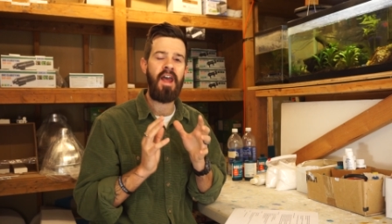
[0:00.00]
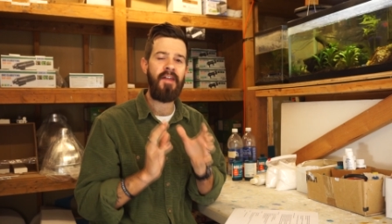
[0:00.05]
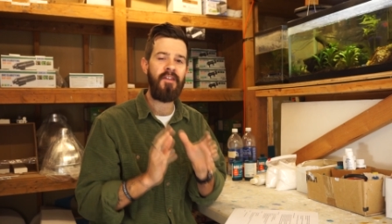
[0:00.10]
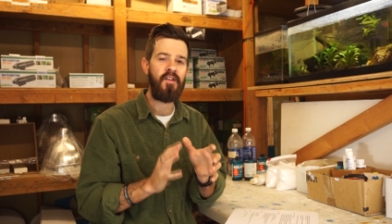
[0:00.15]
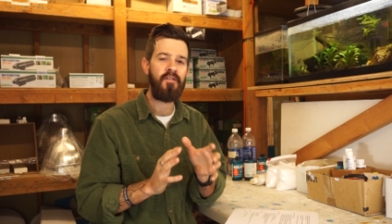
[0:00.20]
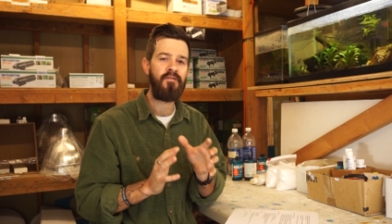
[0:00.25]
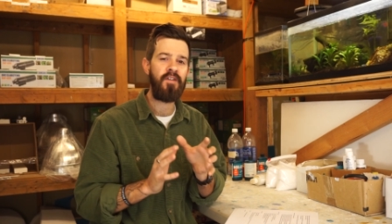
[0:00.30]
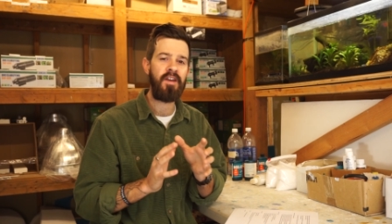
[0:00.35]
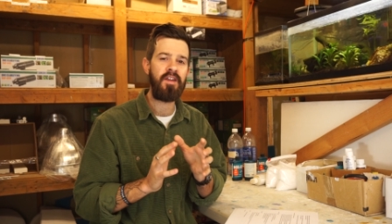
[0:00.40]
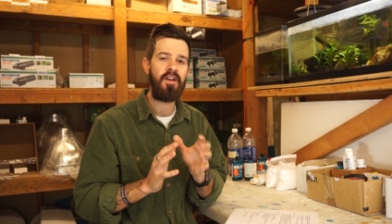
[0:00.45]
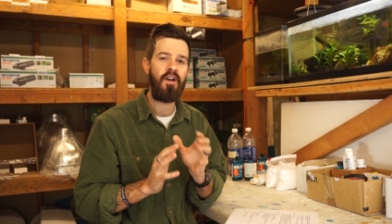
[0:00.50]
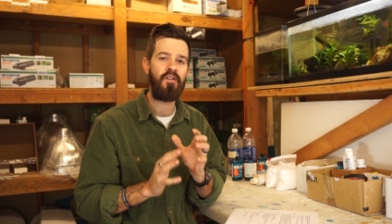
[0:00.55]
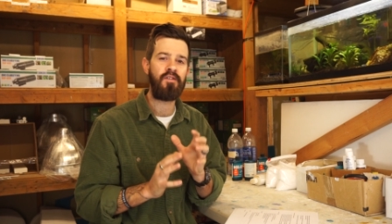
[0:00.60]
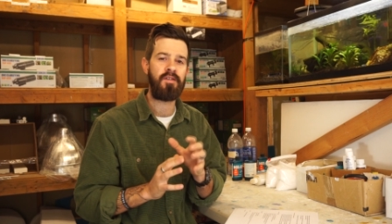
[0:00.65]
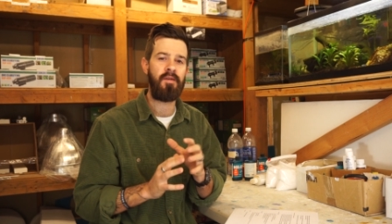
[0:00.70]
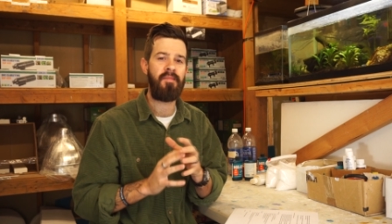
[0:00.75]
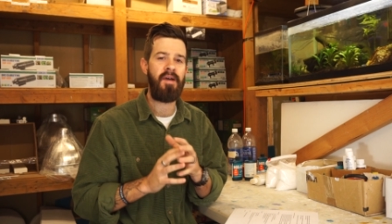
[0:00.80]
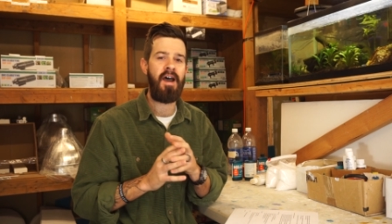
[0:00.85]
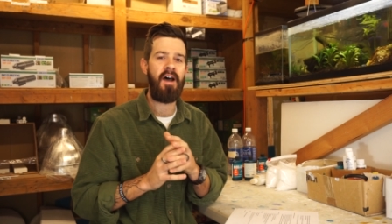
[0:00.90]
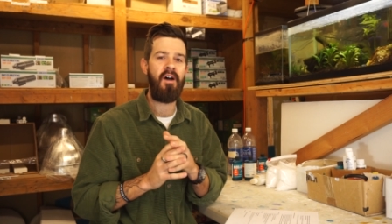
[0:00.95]
other
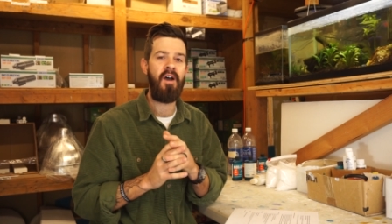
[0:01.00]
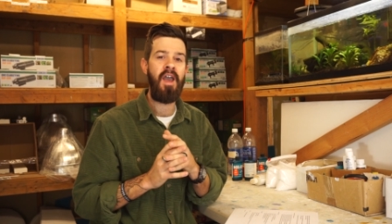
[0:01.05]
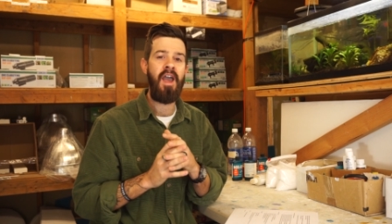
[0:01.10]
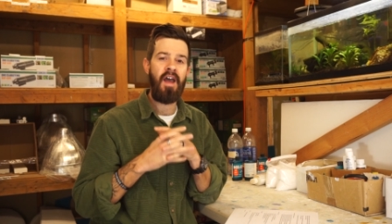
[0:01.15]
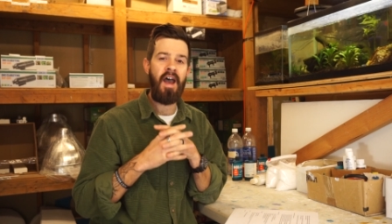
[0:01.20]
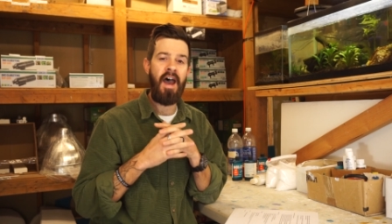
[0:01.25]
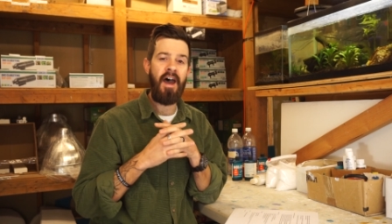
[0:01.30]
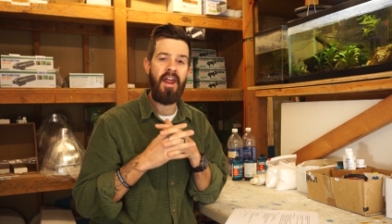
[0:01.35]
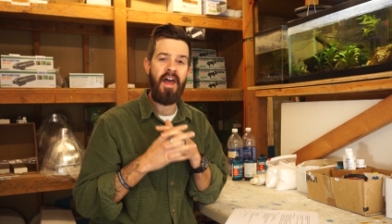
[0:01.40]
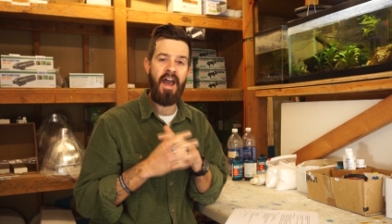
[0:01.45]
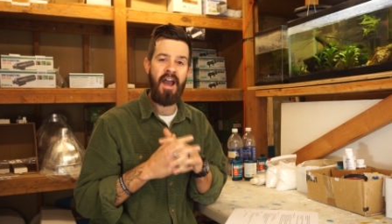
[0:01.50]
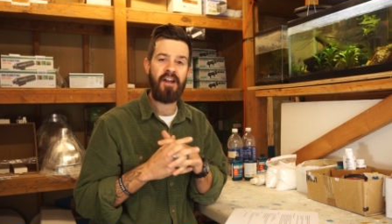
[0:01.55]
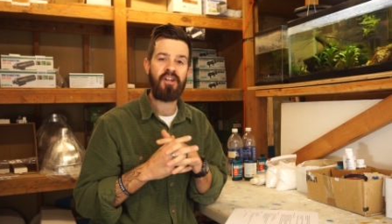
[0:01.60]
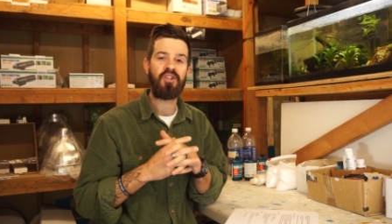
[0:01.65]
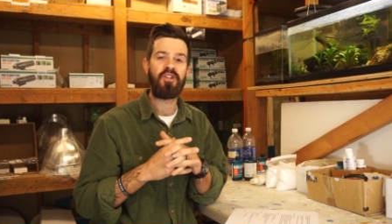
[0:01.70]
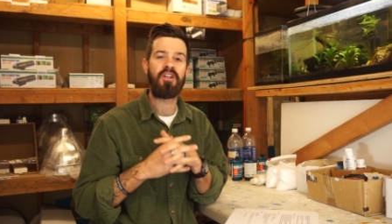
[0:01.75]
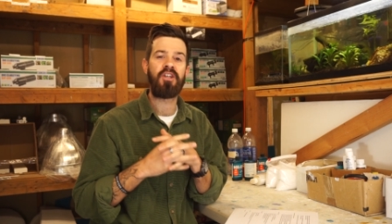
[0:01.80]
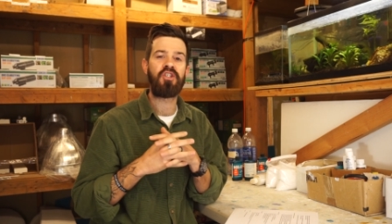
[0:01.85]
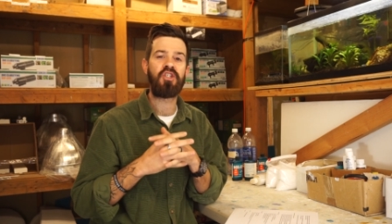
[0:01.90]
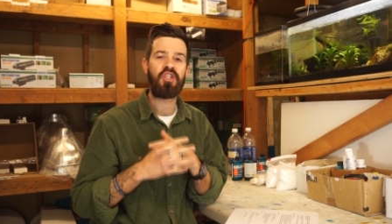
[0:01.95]
videos about how to
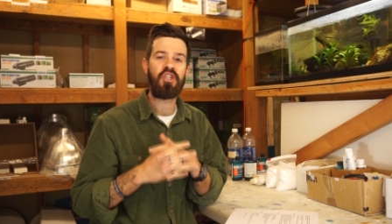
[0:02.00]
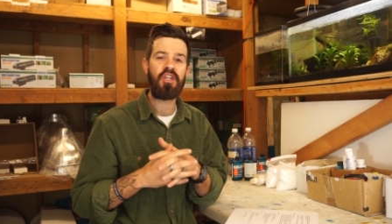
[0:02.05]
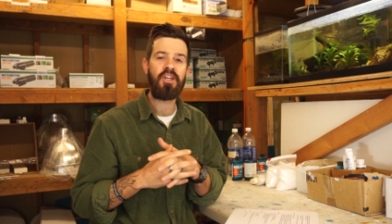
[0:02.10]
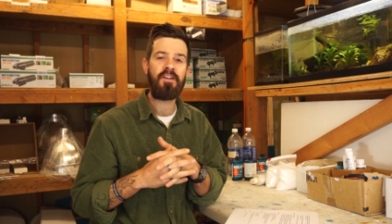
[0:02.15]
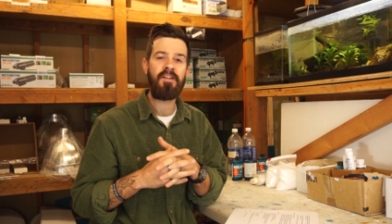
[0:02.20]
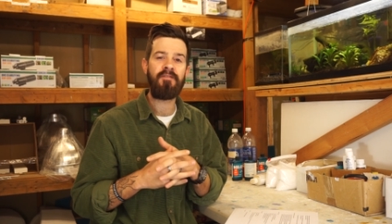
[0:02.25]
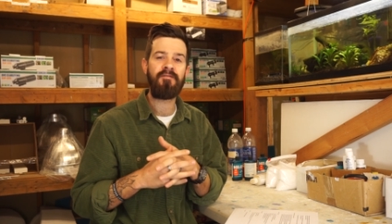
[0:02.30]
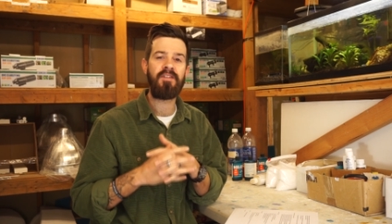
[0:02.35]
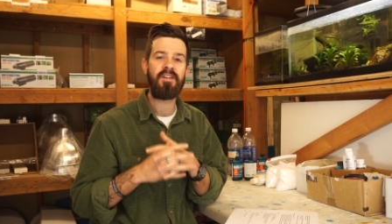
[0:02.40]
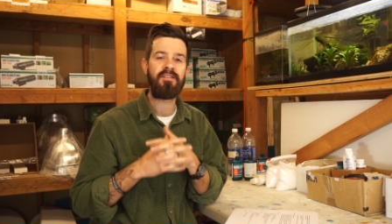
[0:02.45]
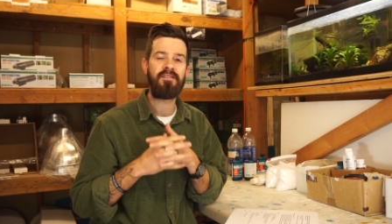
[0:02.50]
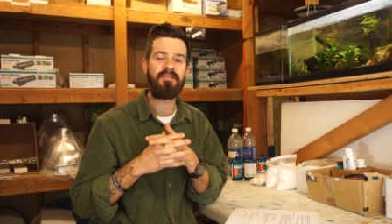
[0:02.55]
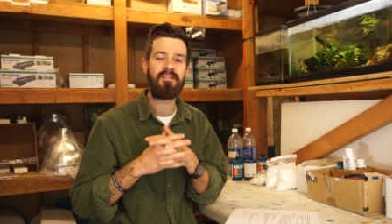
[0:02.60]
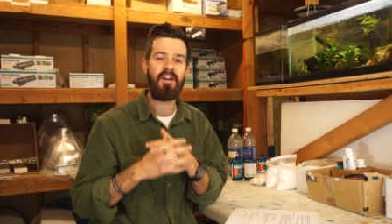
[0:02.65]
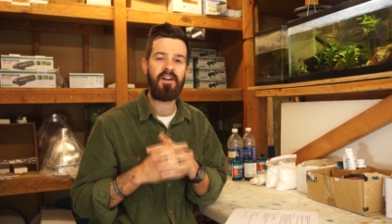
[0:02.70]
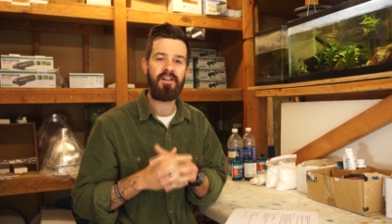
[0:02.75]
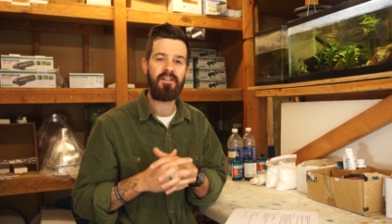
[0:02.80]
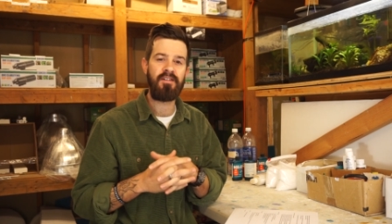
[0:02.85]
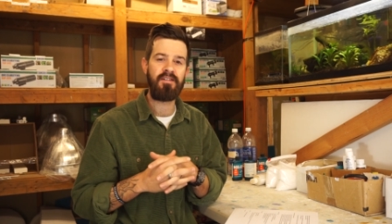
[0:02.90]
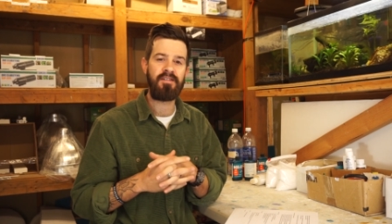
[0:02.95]
actually achieve this
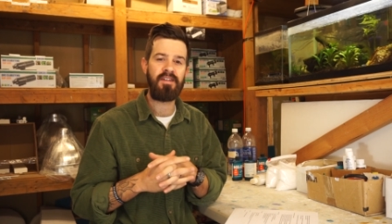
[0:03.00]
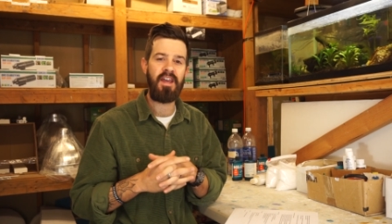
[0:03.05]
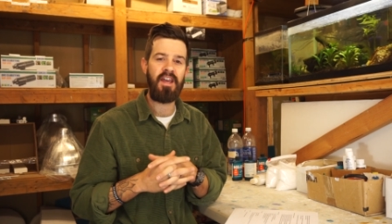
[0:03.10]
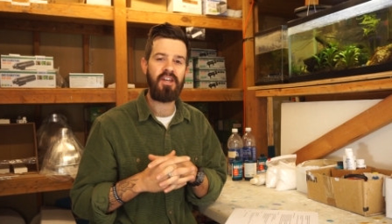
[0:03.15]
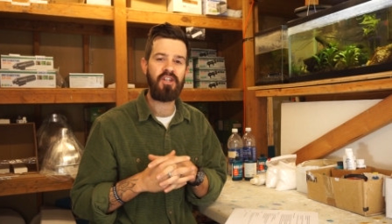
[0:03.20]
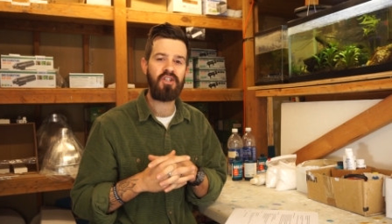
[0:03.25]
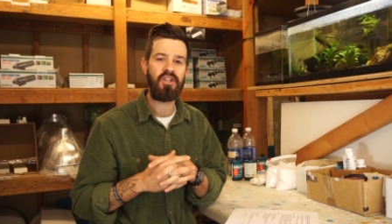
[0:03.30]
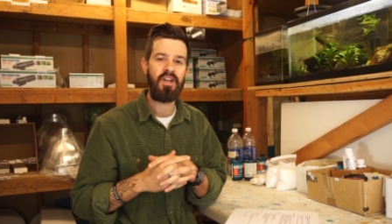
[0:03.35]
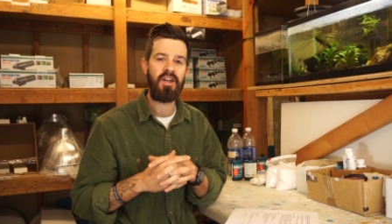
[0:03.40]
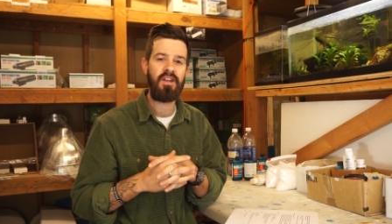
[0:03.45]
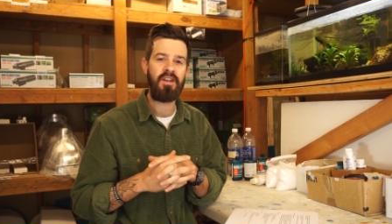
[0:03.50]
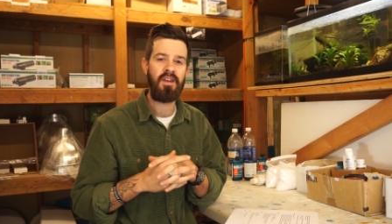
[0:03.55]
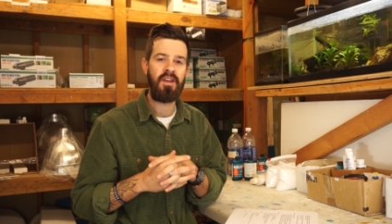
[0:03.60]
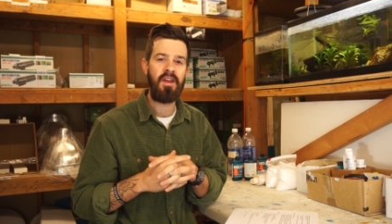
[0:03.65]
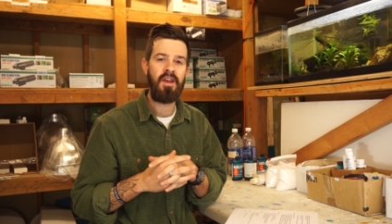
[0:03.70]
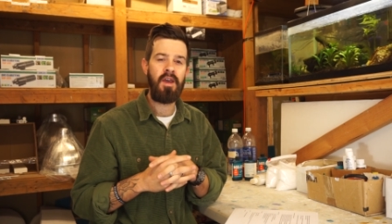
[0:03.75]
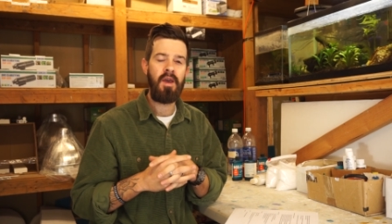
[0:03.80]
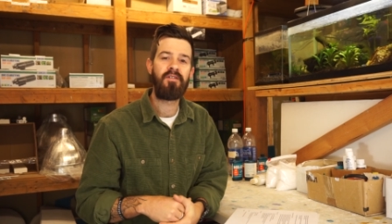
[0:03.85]
sterilization.